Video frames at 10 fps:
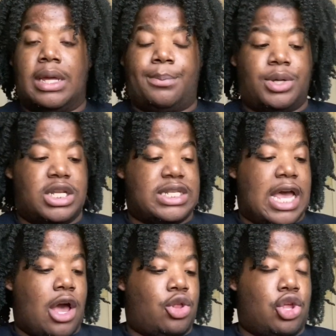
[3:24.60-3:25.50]
Put a
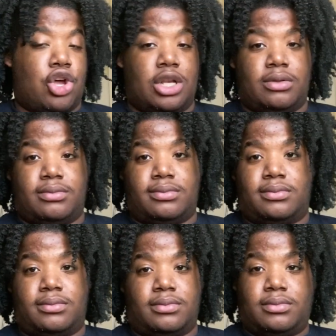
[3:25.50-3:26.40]
towel on
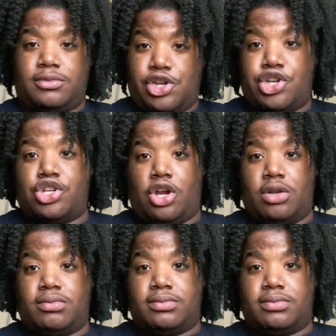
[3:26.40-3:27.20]
your shirt,